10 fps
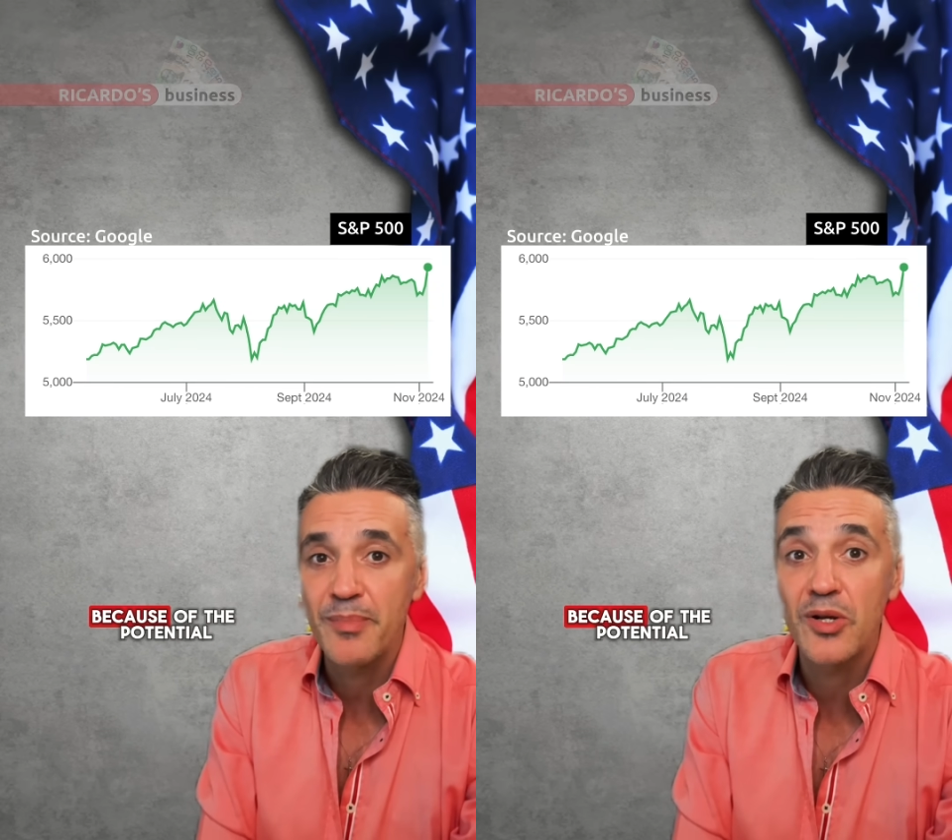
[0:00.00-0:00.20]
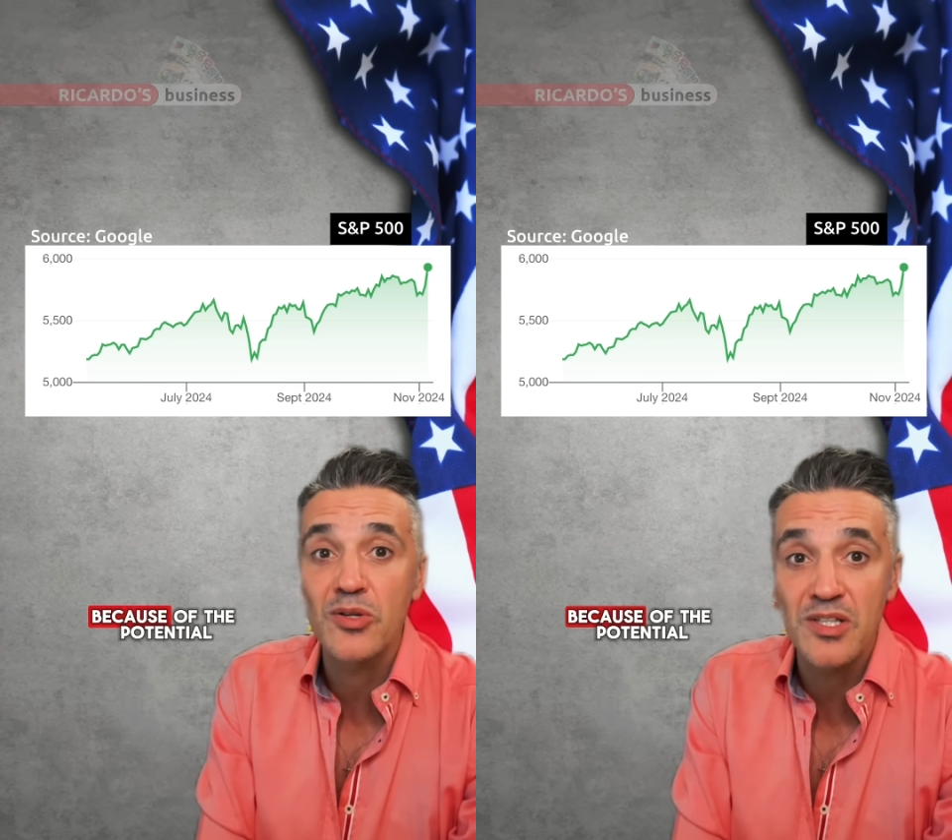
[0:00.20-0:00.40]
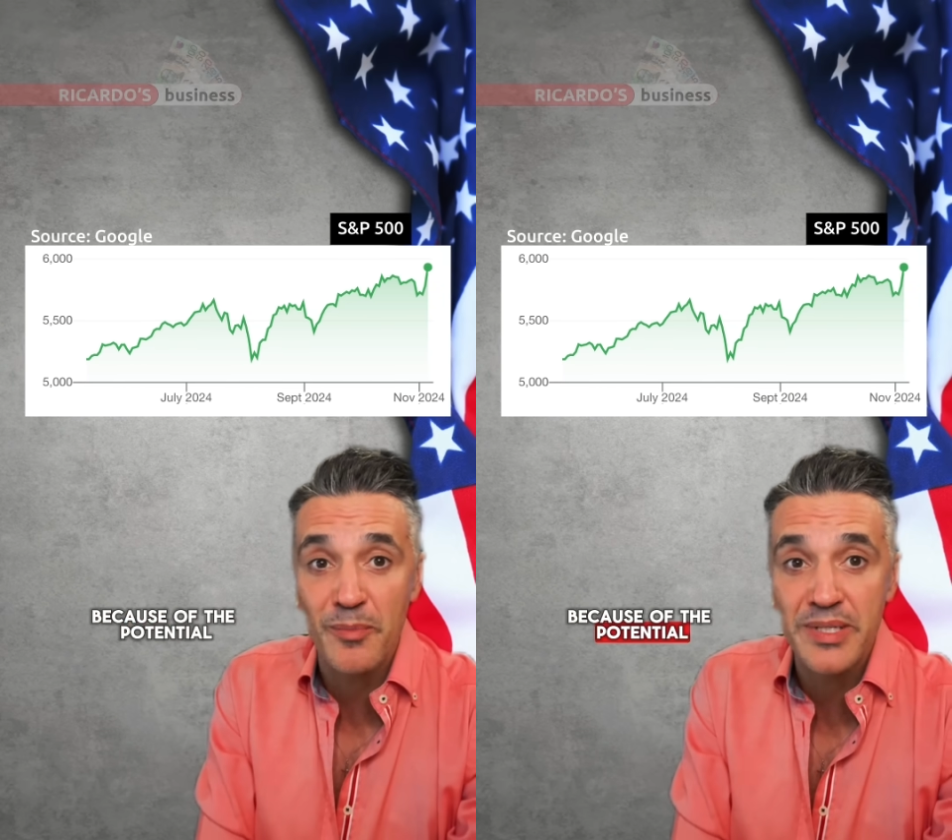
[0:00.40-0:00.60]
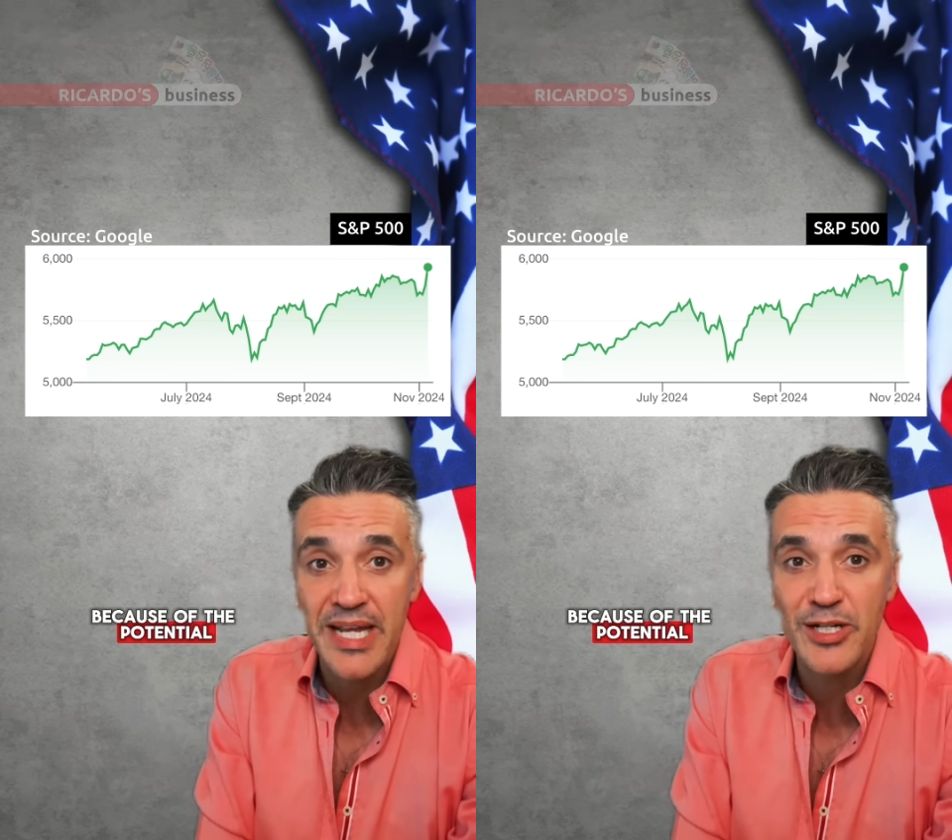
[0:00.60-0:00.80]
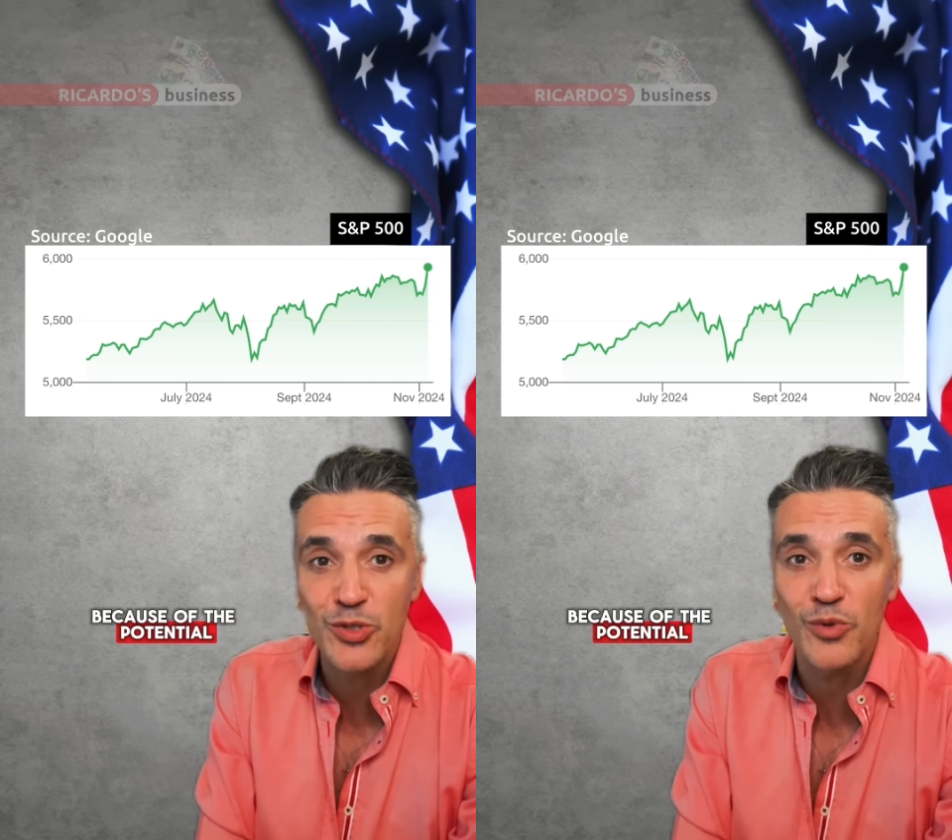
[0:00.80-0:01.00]
because of the
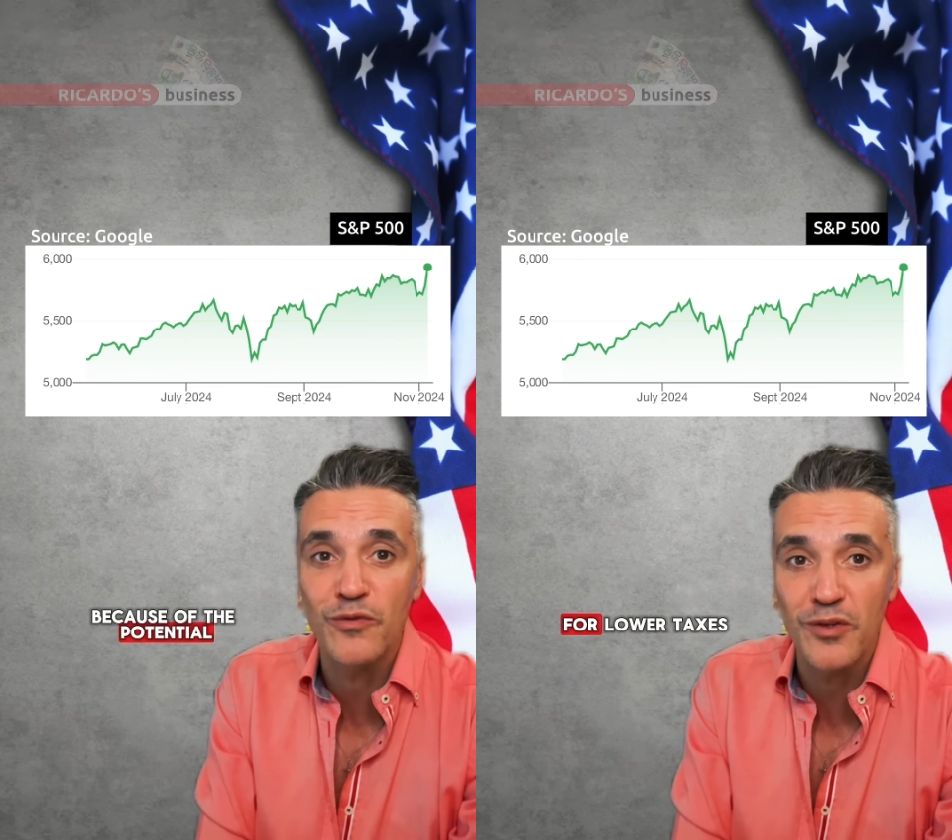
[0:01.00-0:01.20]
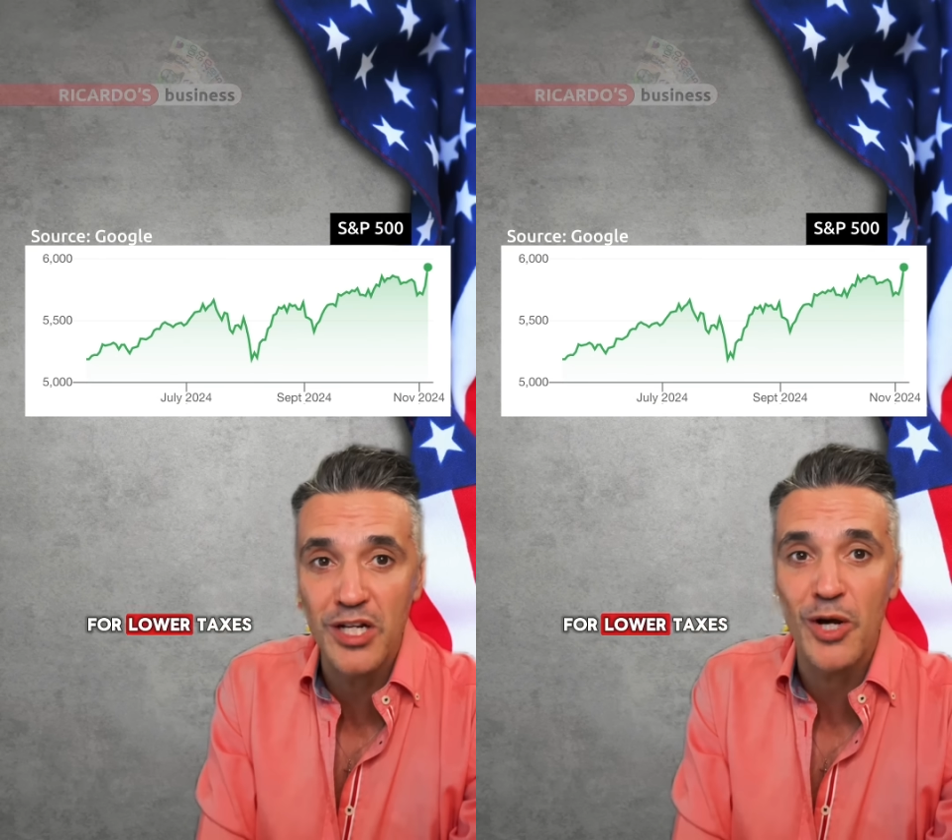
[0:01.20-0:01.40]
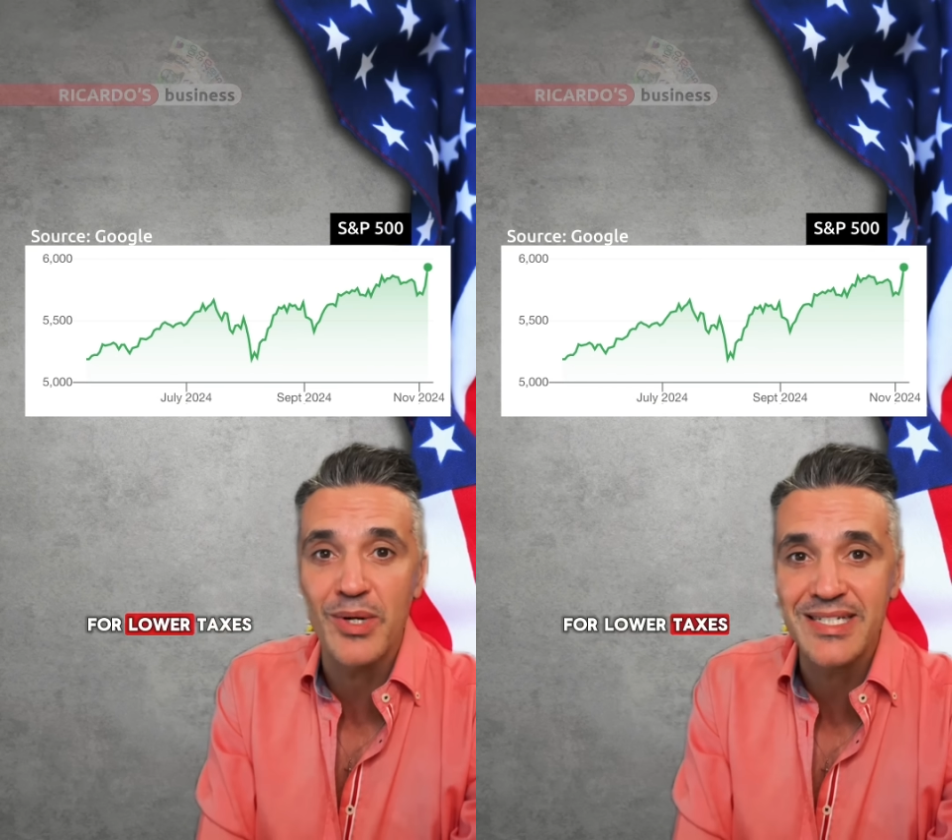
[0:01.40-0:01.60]
potential for lower